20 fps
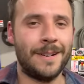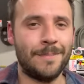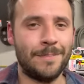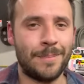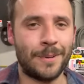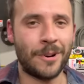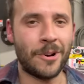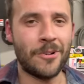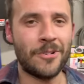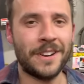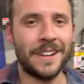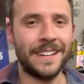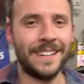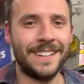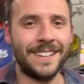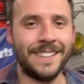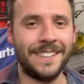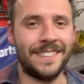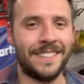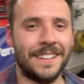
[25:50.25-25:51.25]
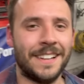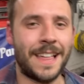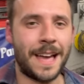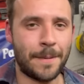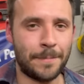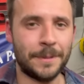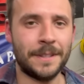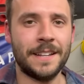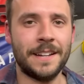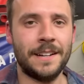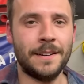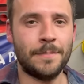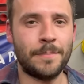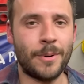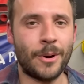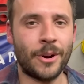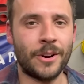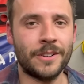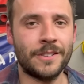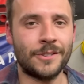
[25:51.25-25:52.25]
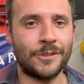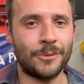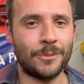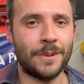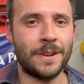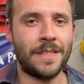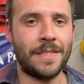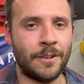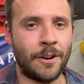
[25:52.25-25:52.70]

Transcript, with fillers: broken and dilapidated parts with